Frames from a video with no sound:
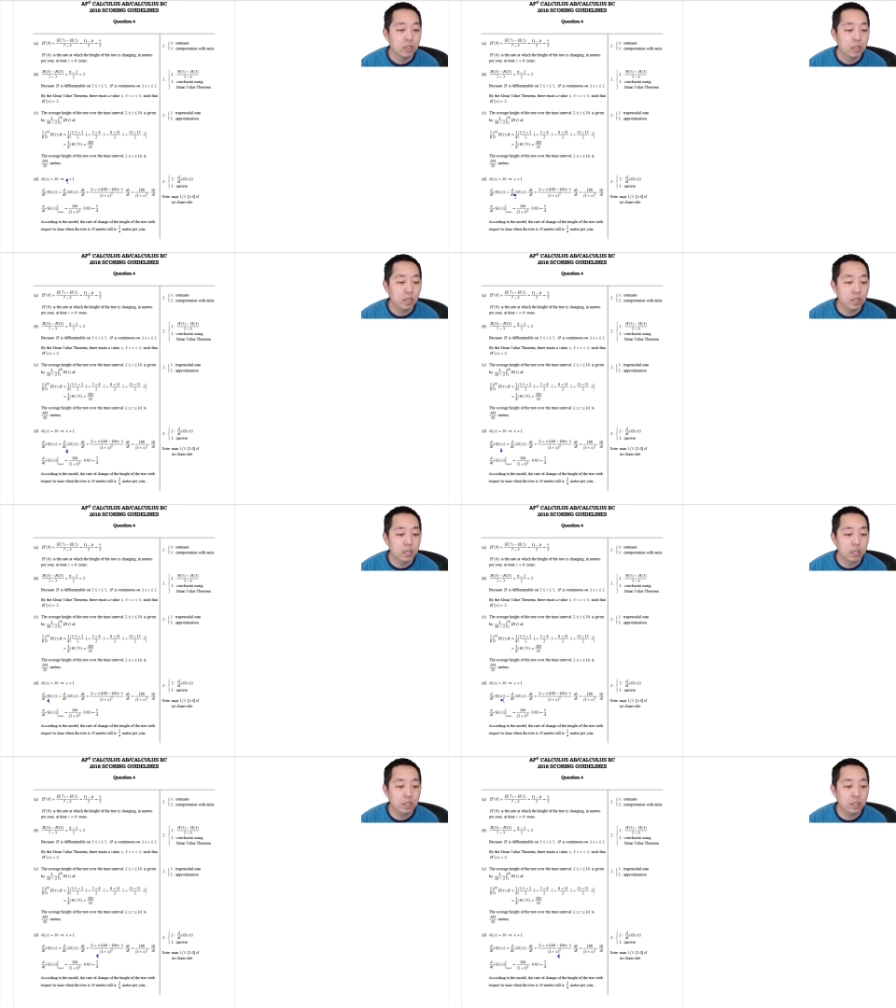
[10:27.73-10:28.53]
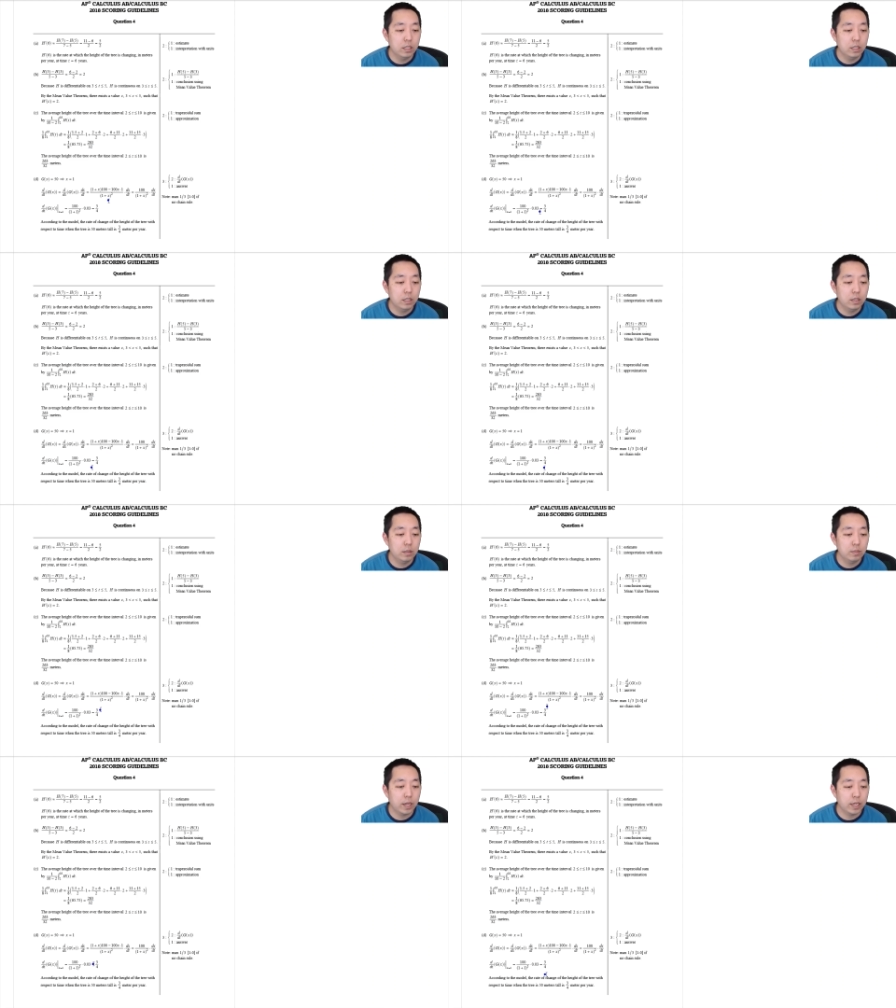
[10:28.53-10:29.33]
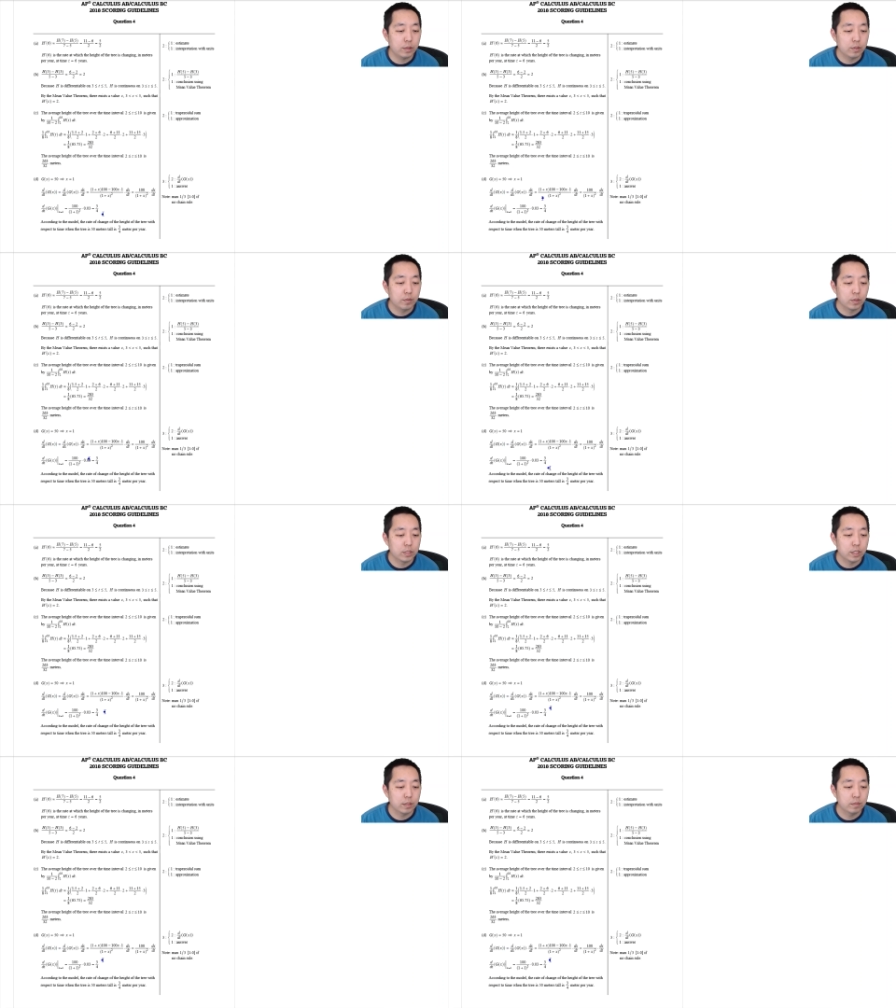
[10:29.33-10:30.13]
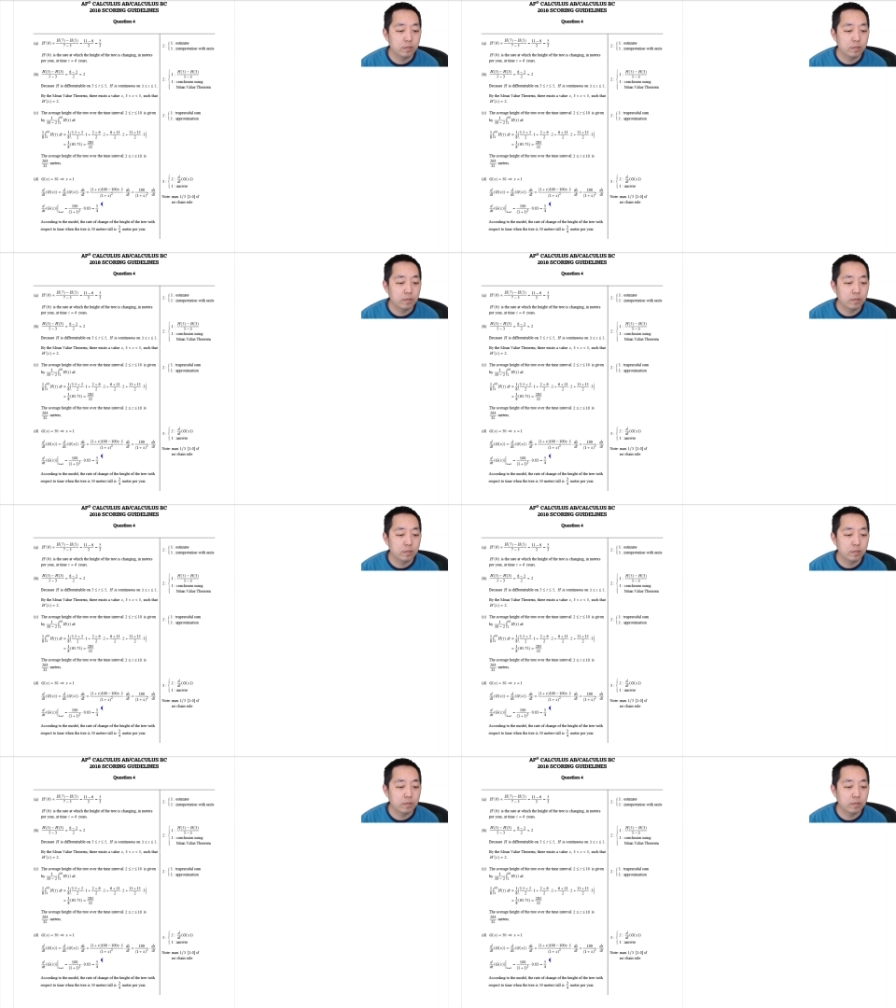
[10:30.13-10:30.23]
Um, I got three fourths here.